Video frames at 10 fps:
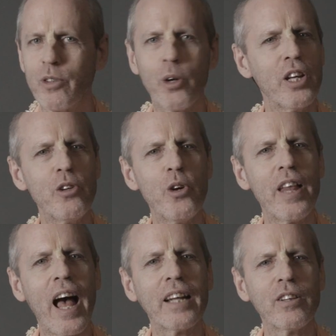you can do
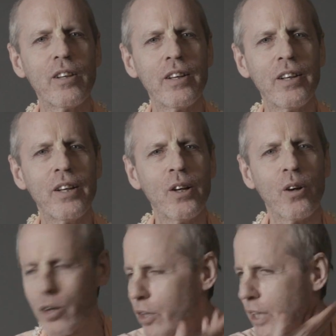that.
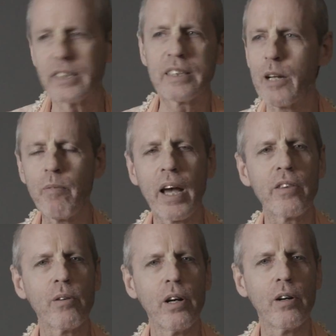Or you can slit my
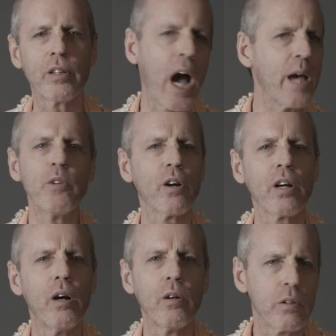throat. I'm your
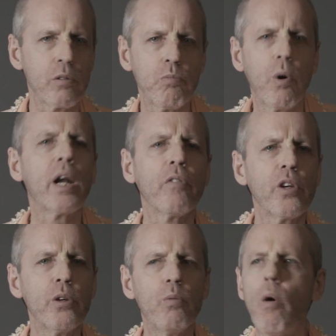goat. Whatever
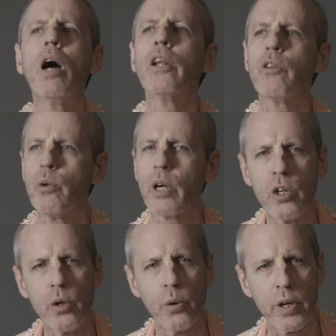you want, you
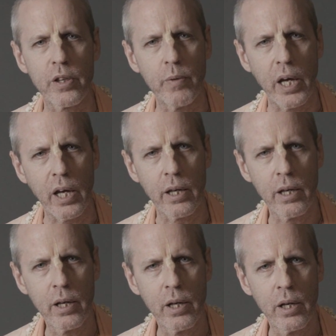can do with me.
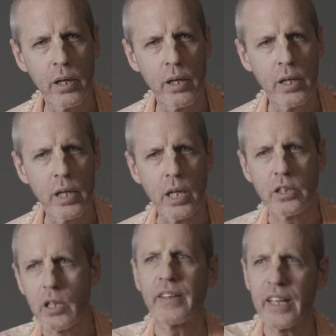
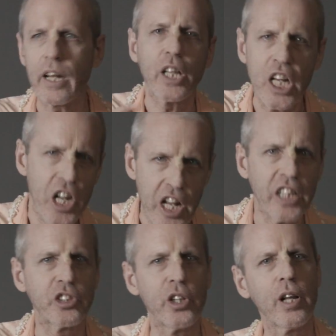It's not that
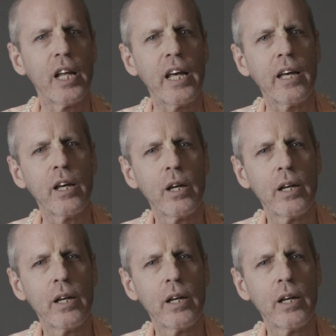conditionally,